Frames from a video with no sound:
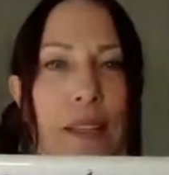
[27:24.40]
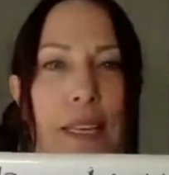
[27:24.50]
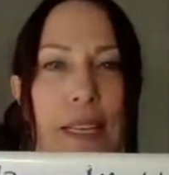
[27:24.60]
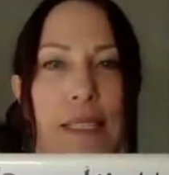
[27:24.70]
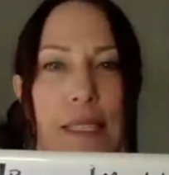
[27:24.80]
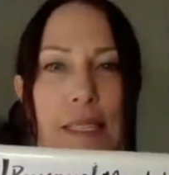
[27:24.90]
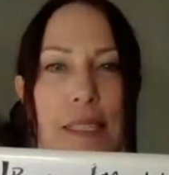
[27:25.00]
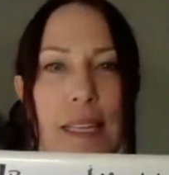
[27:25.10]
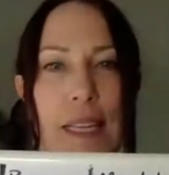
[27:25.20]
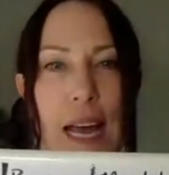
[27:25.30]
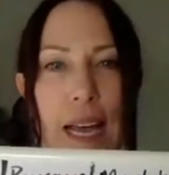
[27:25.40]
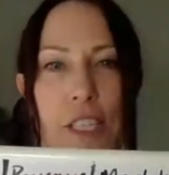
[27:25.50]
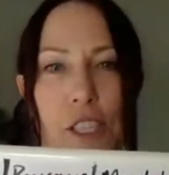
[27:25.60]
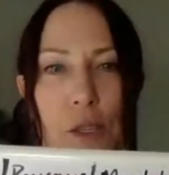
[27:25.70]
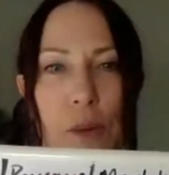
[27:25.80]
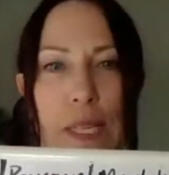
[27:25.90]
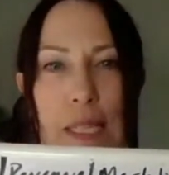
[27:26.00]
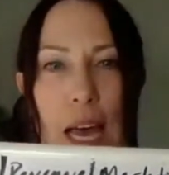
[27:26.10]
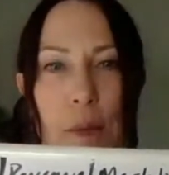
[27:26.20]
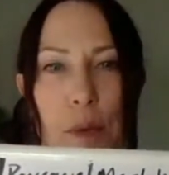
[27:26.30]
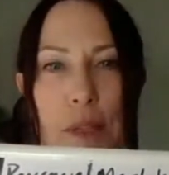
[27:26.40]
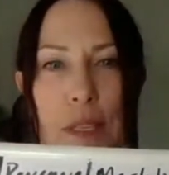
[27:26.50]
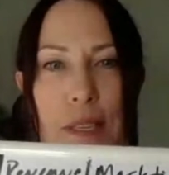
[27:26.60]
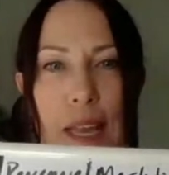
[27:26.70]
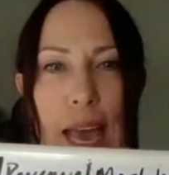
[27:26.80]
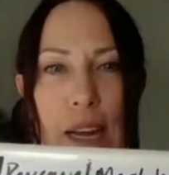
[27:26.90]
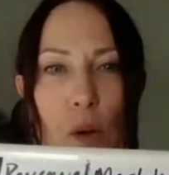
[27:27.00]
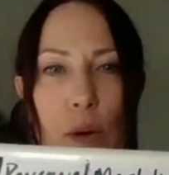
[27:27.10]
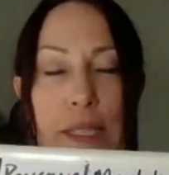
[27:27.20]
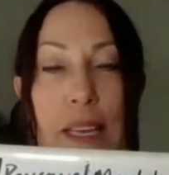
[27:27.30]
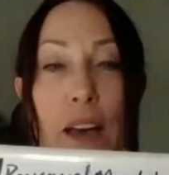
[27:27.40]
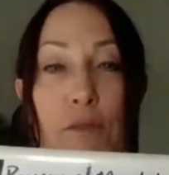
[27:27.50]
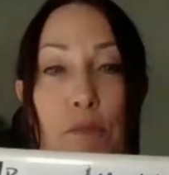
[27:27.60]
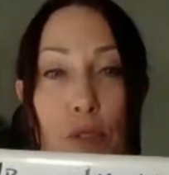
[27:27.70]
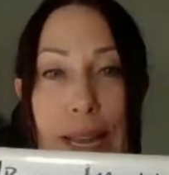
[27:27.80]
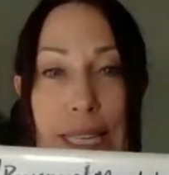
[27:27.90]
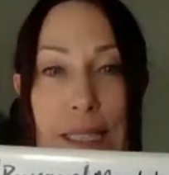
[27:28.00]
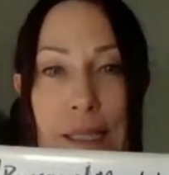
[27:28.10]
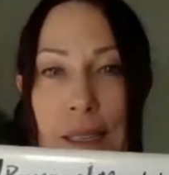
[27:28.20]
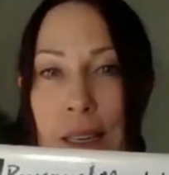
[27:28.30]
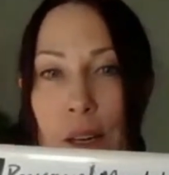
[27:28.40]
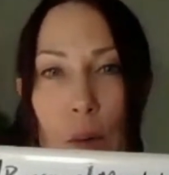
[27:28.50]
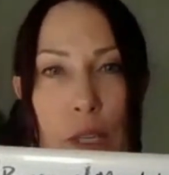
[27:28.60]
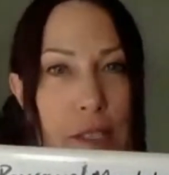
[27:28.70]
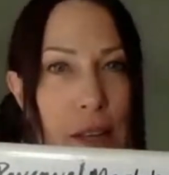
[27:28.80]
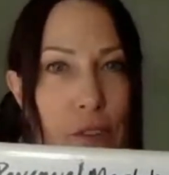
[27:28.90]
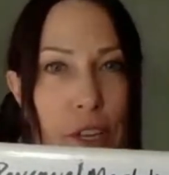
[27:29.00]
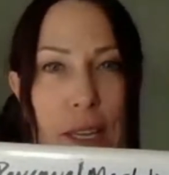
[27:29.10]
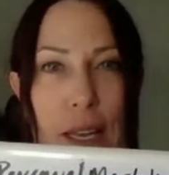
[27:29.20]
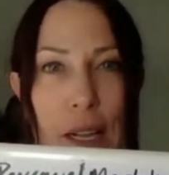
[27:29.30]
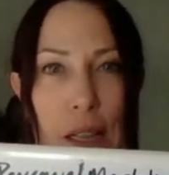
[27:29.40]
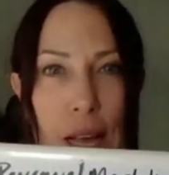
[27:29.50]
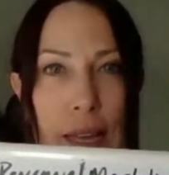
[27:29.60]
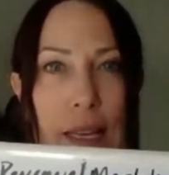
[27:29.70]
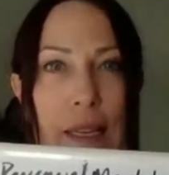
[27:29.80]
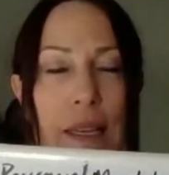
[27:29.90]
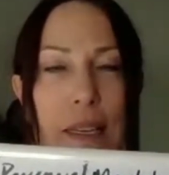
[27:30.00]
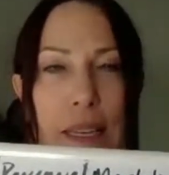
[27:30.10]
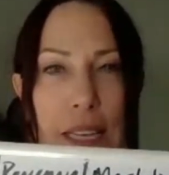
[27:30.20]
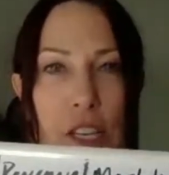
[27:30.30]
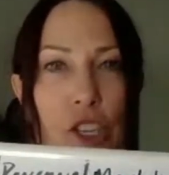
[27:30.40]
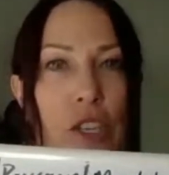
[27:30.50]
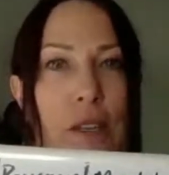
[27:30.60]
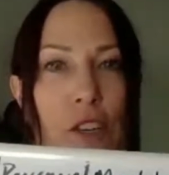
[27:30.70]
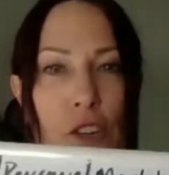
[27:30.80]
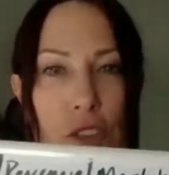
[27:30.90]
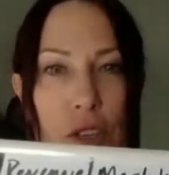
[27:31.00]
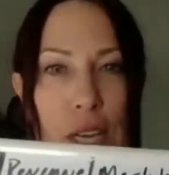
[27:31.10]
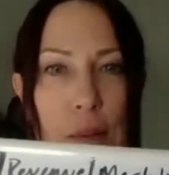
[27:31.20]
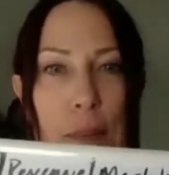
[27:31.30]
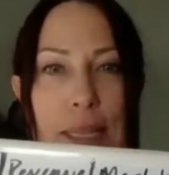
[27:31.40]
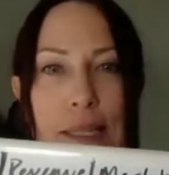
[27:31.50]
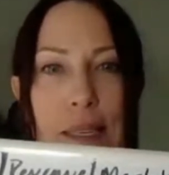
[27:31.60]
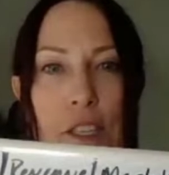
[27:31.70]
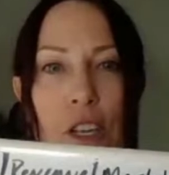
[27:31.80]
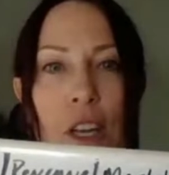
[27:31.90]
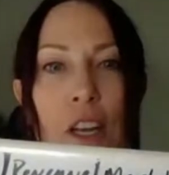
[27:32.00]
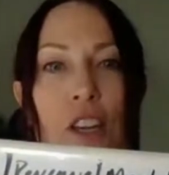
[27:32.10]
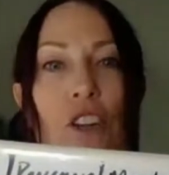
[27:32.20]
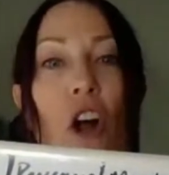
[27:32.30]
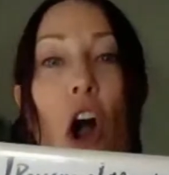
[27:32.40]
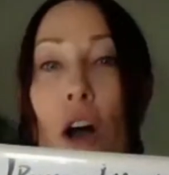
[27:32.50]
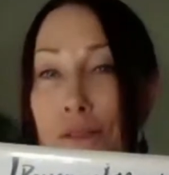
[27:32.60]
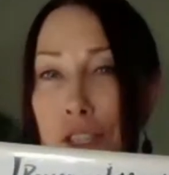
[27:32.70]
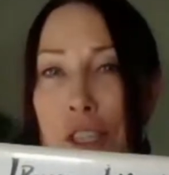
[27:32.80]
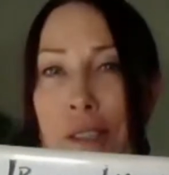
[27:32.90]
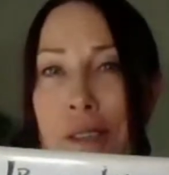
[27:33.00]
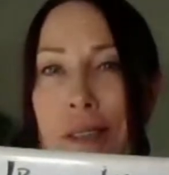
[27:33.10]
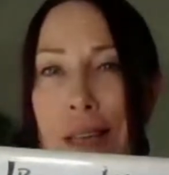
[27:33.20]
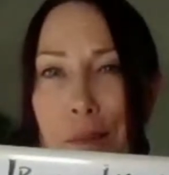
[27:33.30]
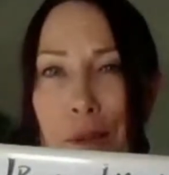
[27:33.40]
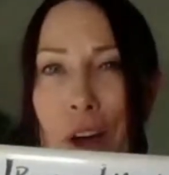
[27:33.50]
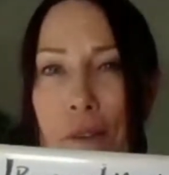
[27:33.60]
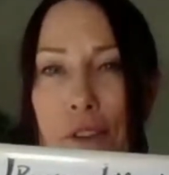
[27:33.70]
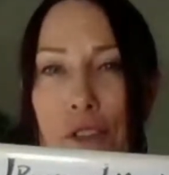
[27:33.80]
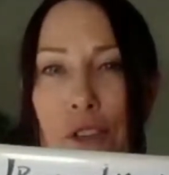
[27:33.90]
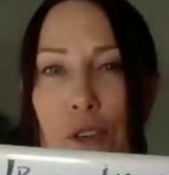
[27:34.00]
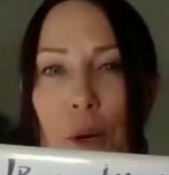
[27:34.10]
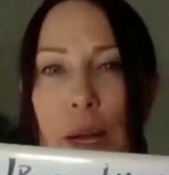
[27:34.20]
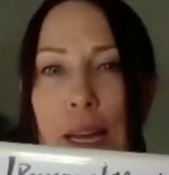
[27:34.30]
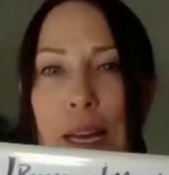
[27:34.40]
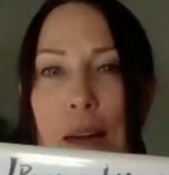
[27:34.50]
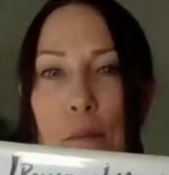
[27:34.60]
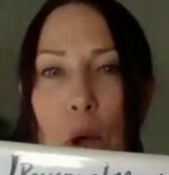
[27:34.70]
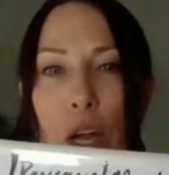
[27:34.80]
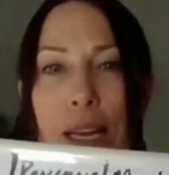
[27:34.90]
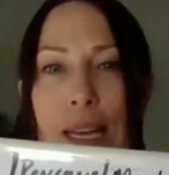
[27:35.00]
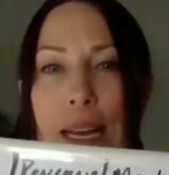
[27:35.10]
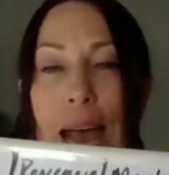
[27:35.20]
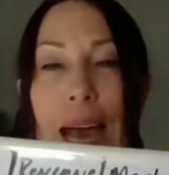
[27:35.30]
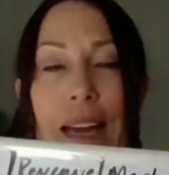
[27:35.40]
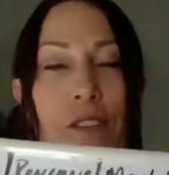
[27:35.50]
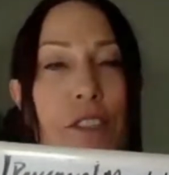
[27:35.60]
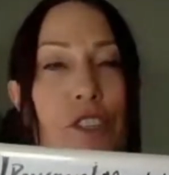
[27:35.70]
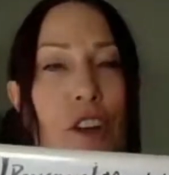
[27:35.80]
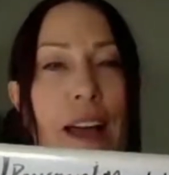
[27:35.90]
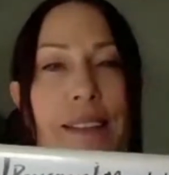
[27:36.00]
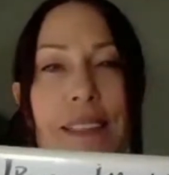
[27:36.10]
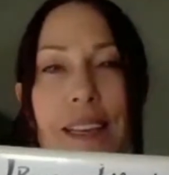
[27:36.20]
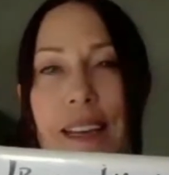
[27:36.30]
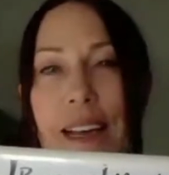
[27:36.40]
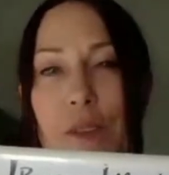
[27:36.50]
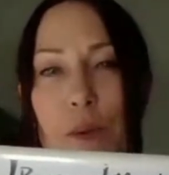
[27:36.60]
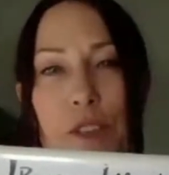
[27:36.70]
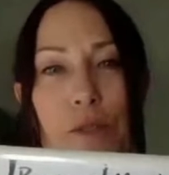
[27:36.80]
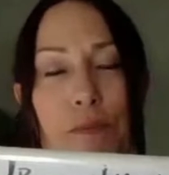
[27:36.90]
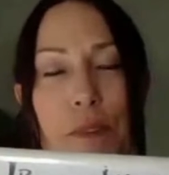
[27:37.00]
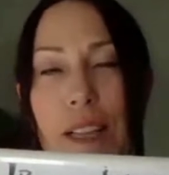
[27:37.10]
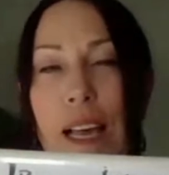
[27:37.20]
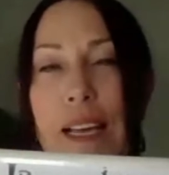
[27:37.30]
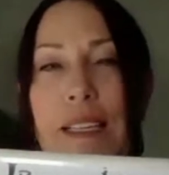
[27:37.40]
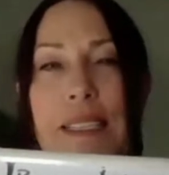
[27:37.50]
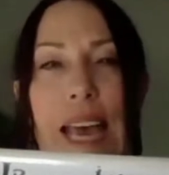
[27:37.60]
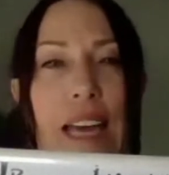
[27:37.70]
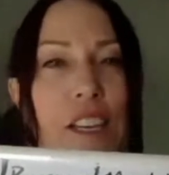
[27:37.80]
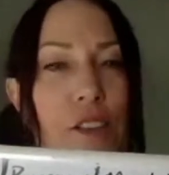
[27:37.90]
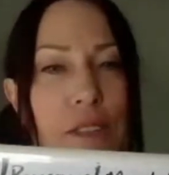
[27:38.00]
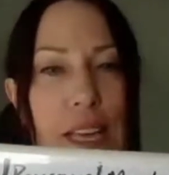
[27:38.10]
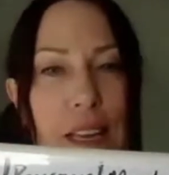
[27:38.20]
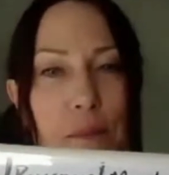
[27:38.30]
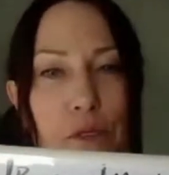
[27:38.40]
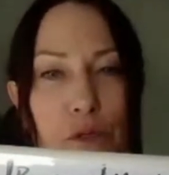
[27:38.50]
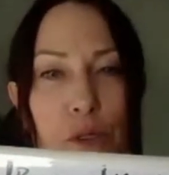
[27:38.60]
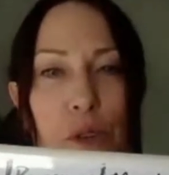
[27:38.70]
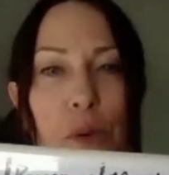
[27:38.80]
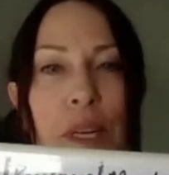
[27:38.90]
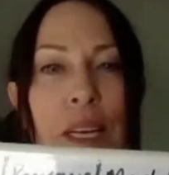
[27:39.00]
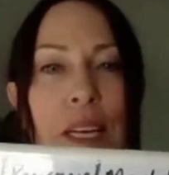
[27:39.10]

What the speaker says: The easiest thing that I do is I put these in categories of brand, which is everything client, niche, your unique message, your offers, the type of offers you're creating, marketing, how do you attract and connect with your clients? How do you take them through